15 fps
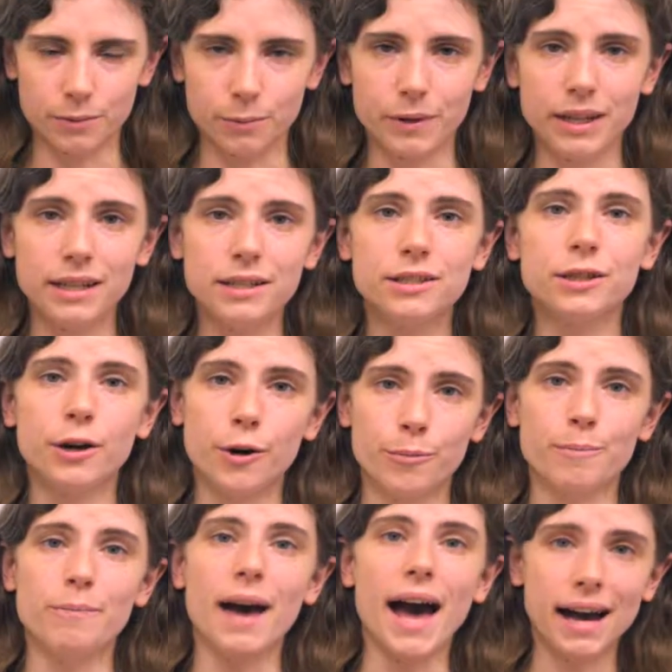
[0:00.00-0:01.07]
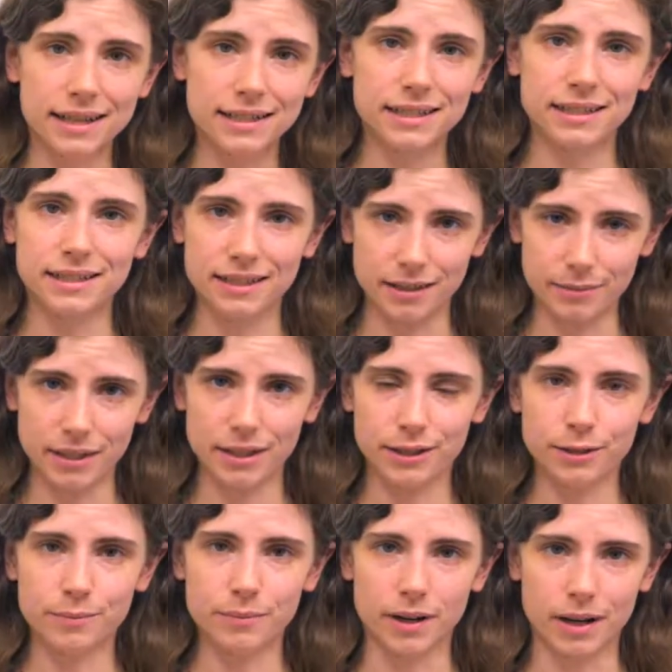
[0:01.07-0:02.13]
we need to go back to the
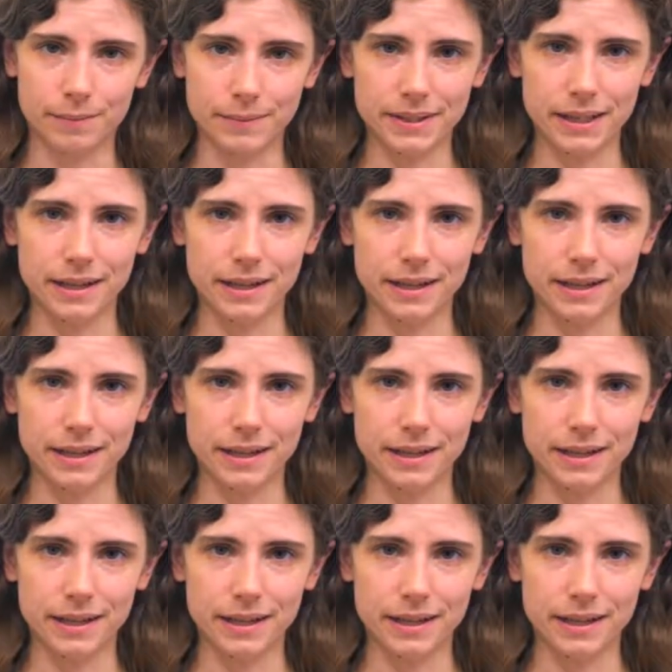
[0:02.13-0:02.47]
DBQ prompt